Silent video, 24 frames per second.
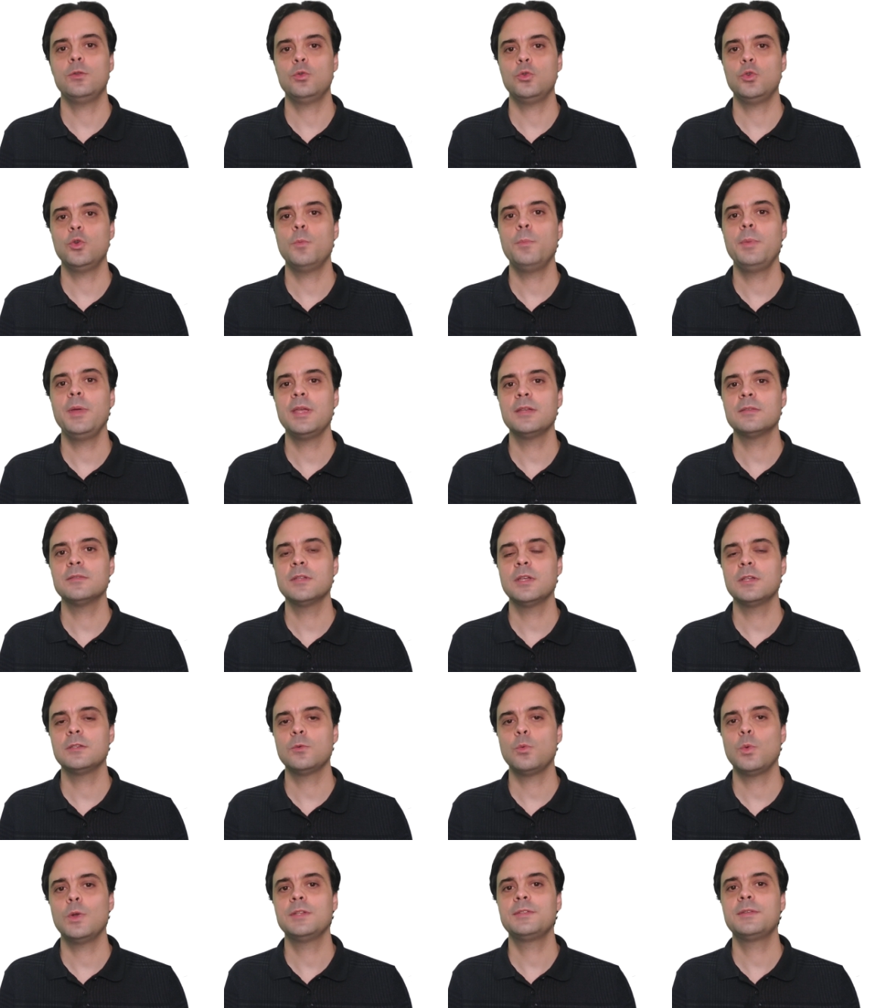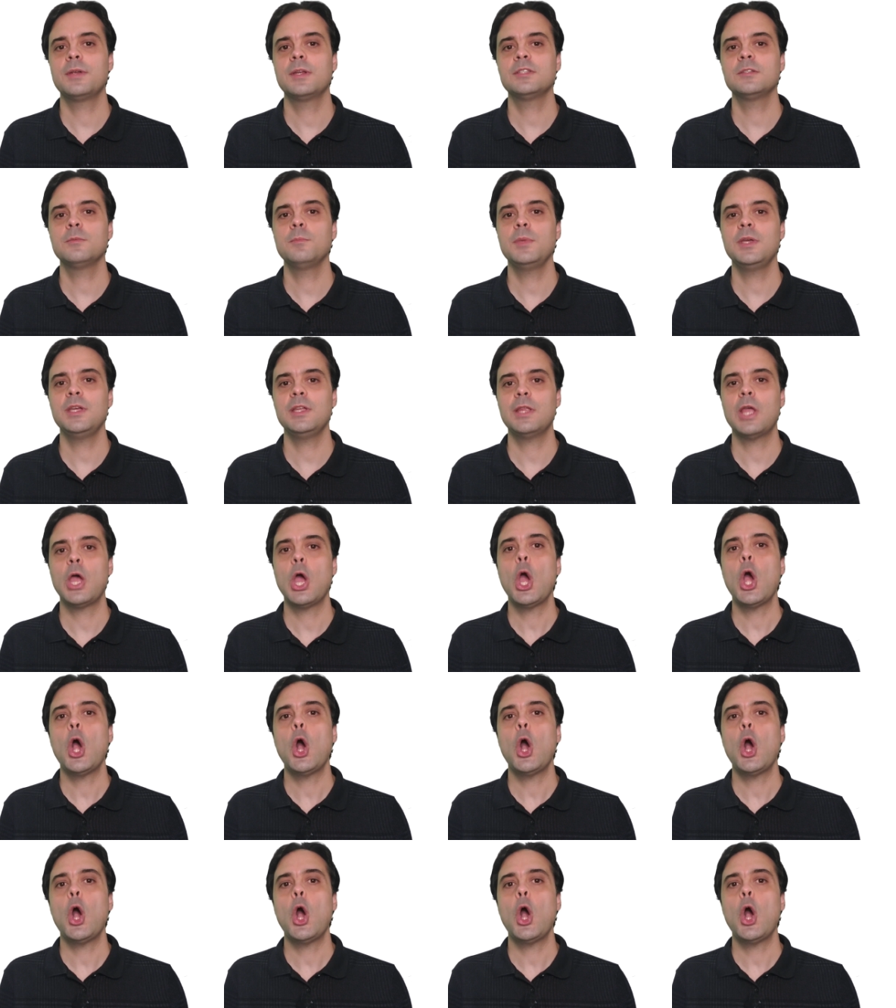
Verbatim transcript: to your business will transmit